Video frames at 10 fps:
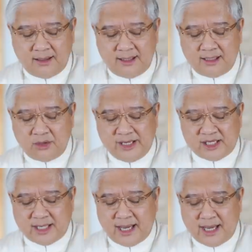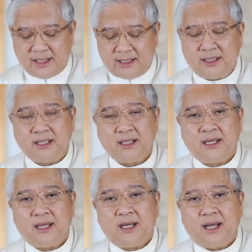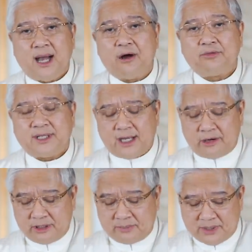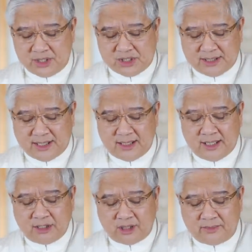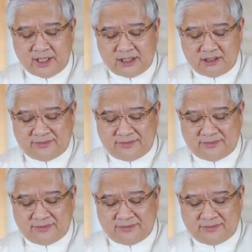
In the weeks ahead, after our personal and community